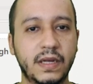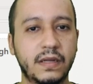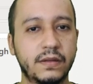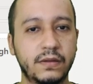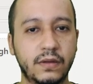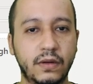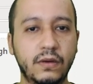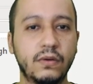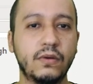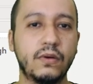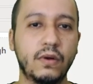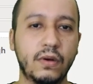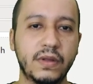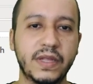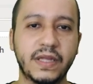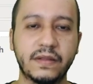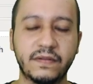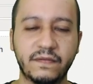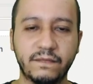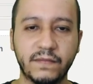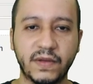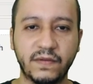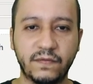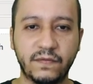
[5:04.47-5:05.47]

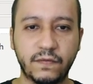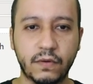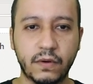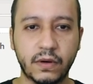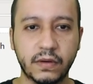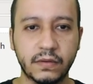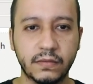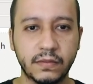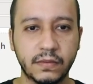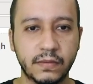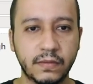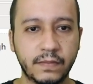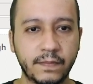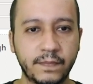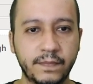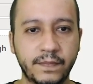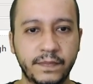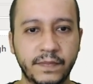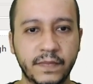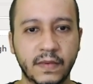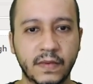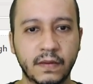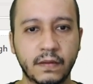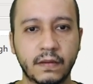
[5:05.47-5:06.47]
downloaded before
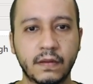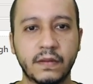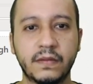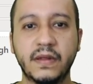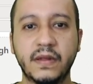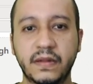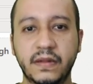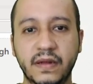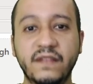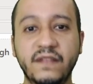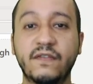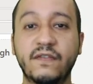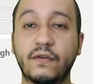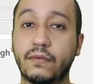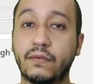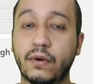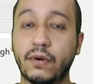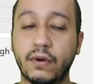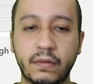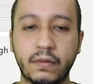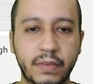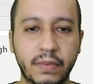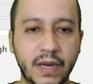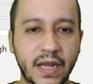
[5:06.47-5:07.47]
design for
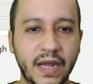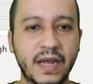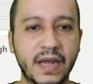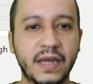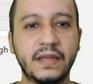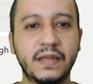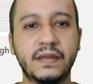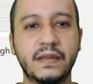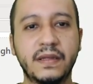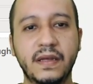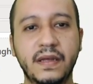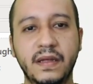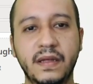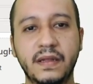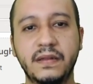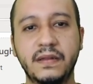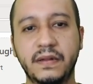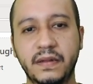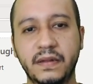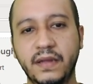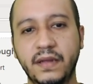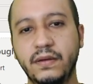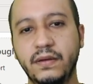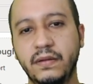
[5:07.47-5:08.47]
color blindness,
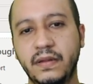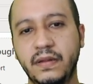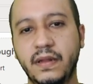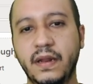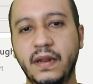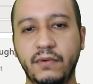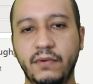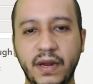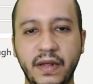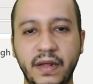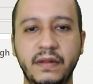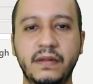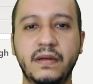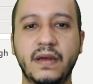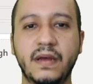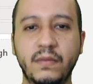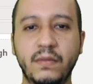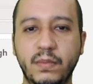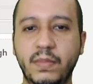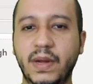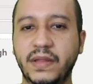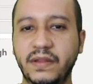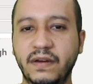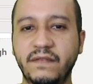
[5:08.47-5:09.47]
design using a grayscale
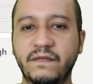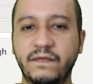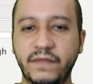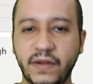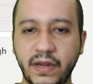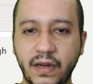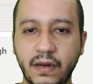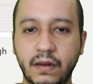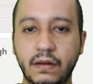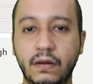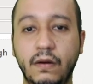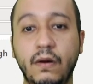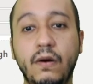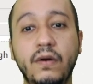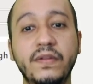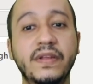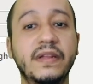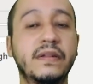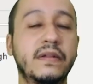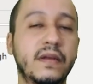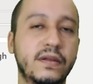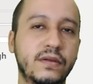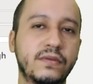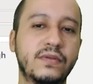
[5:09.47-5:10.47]
with pattern fill or
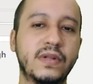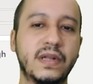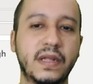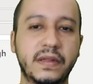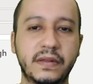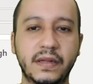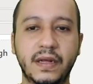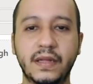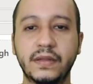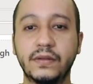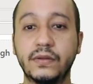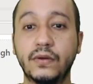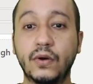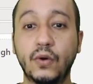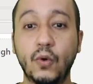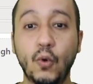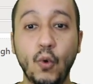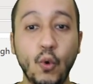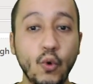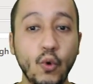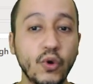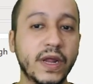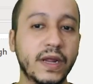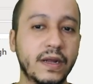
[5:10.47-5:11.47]
diseño utilizando
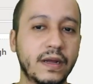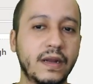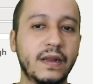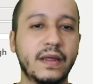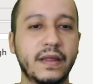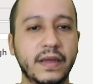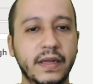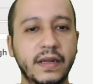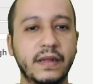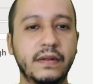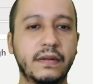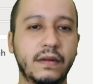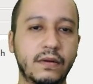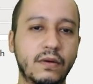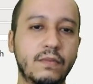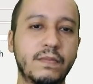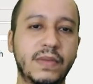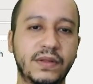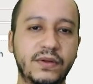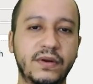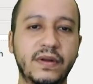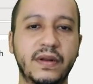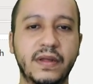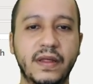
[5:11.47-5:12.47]
una escala de grises con
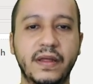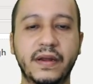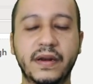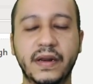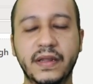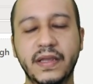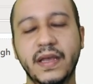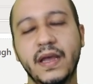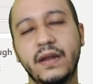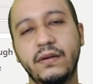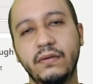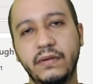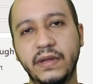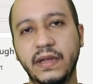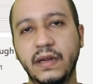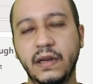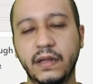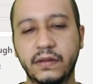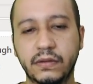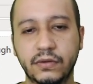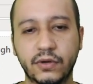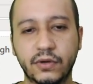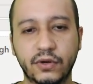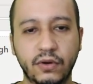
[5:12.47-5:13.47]
patrones de relleno,
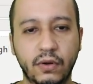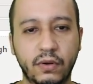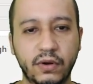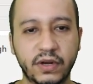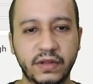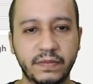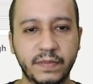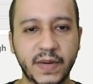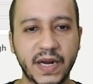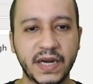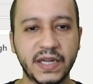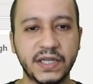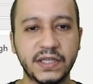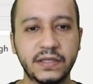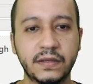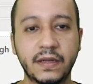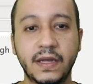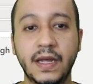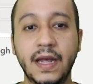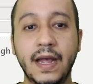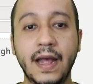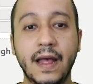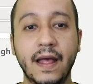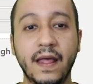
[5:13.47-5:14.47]
English or, or Spanish,
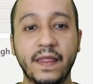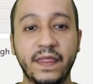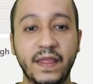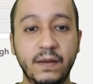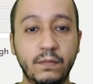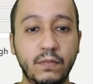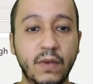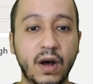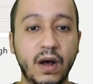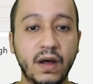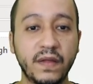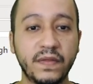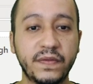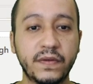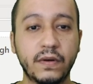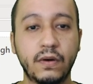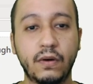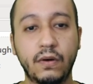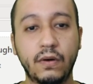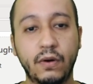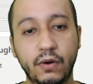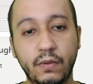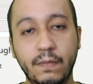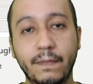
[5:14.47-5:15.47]
the month
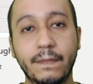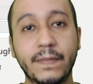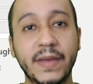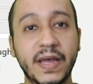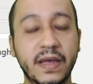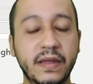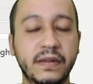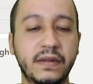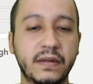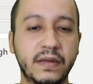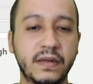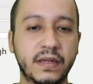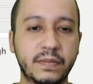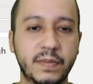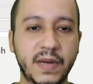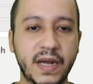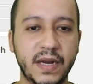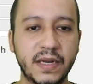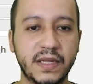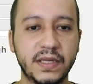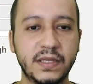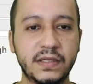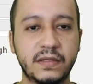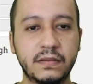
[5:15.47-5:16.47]
or mes in
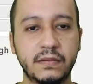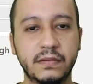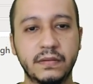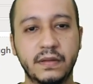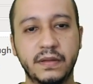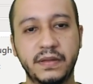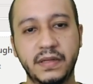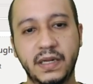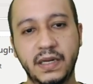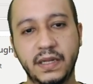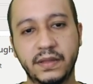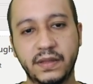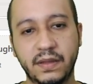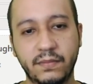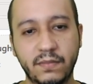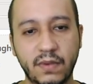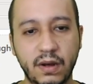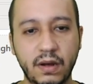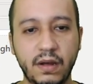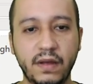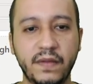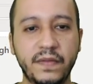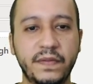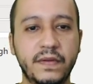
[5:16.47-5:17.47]
Spanish, select the
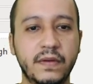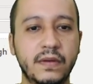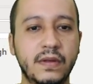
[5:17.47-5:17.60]
month,